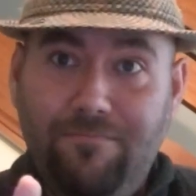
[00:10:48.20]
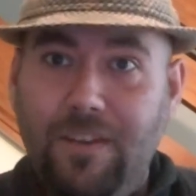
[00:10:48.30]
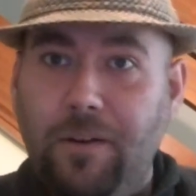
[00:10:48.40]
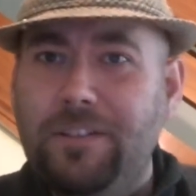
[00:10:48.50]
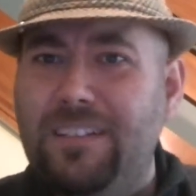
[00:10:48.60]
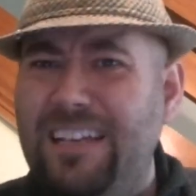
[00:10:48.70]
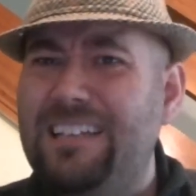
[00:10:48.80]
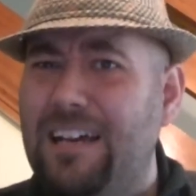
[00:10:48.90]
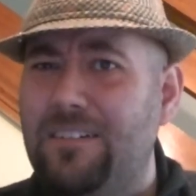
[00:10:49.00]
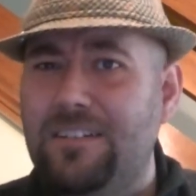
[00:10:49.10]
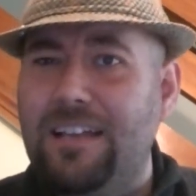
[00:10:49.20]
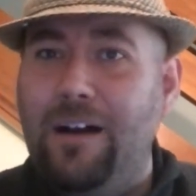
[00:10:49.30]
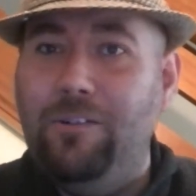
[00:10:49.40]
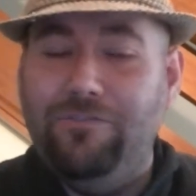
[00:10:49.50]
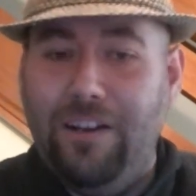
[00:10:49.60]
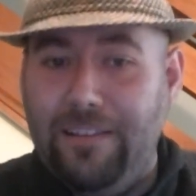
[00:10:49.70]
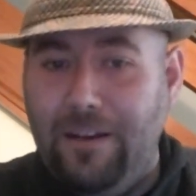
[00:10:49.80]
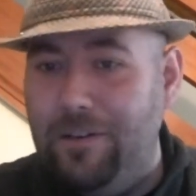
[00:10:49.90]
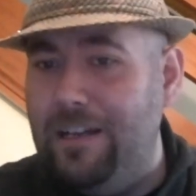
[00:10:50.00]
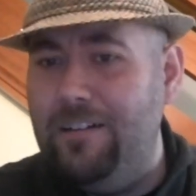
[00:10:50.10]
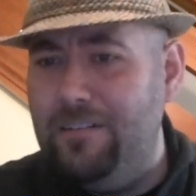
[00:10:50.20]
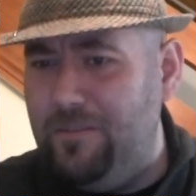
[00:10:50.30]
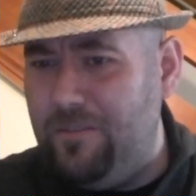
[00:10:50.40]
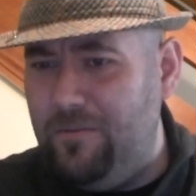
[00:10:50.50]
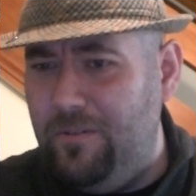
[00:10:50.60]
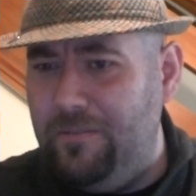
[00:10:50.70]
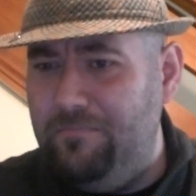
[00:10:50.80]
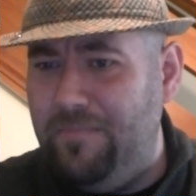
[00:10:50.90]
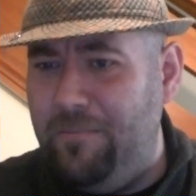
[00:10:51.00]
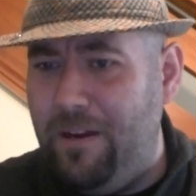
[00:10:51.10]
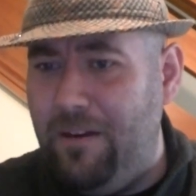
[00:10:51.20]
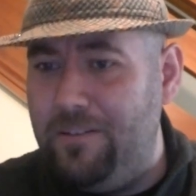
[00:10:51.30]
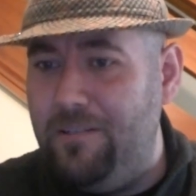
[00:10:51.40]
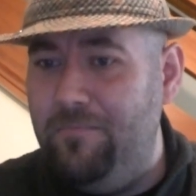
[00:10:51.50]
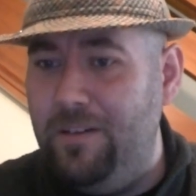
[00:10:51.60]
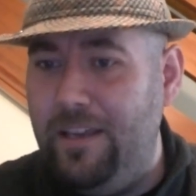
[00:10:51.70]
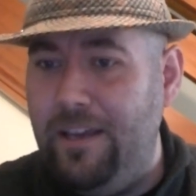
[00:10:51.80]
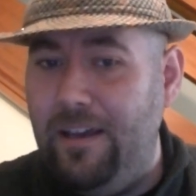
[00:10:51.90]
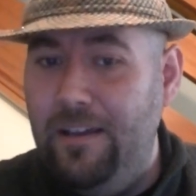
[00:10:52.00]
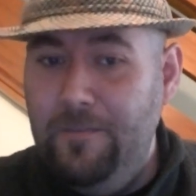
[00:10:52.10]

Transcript: go into details as to how I found that one out. It was quite embarrassing, but yeah.